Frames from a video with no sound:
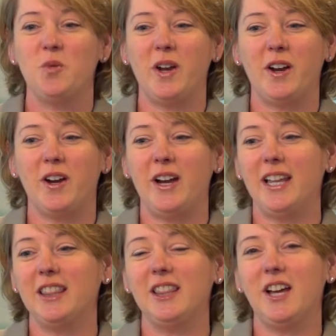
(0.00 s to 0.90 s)
where
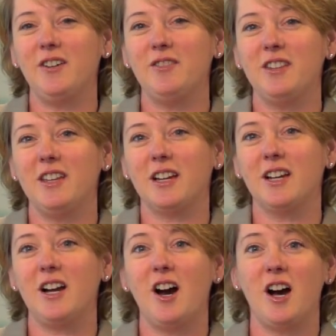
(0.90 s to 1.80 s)
I loved the
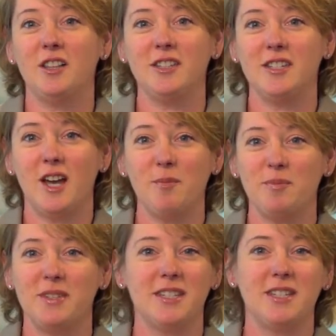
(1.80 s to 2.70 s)

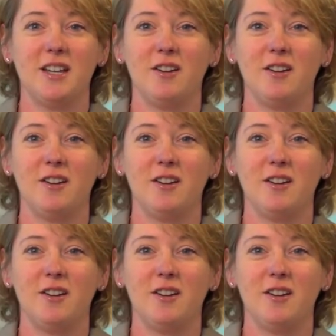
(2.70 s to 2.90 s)
concepts